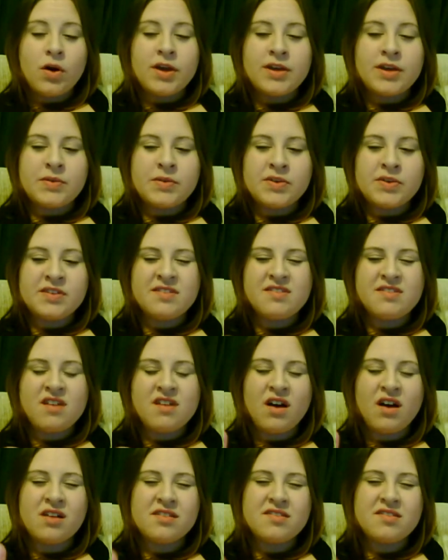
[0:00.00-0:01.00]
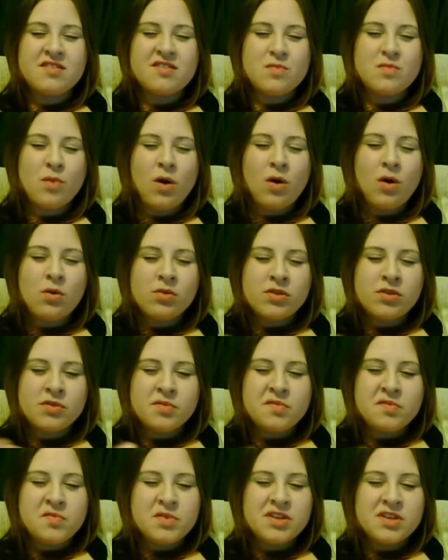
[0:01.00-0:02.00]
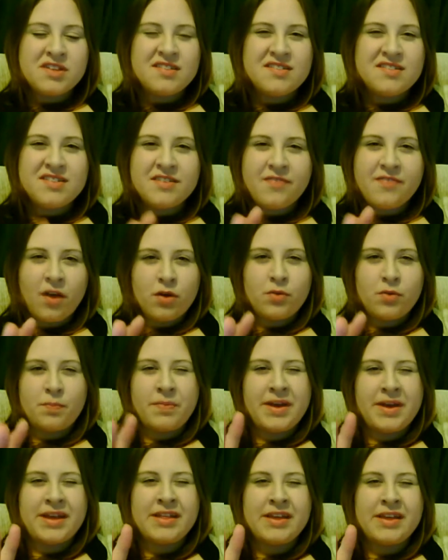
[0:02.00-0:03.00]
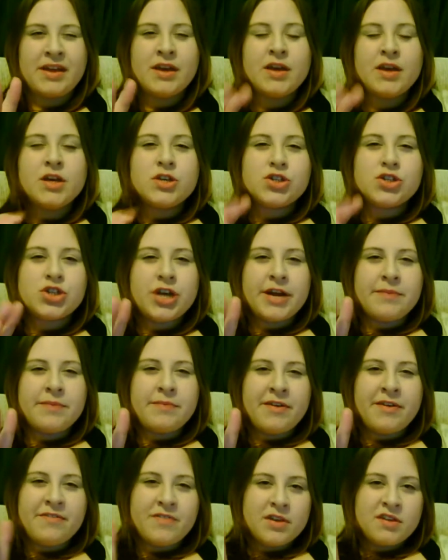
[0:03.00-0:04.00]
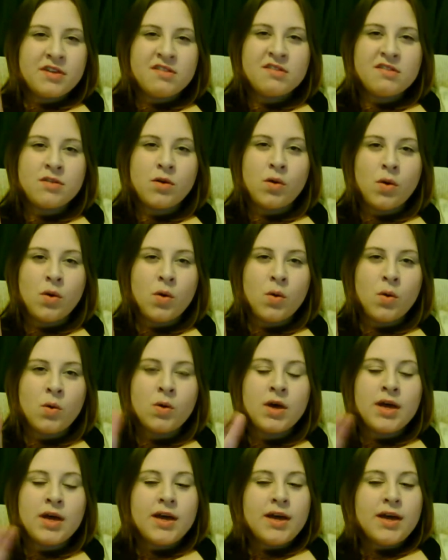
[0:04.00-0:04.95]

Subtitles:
It was kind of swollen. It was really stiff. I could barely straighten my fingers at all.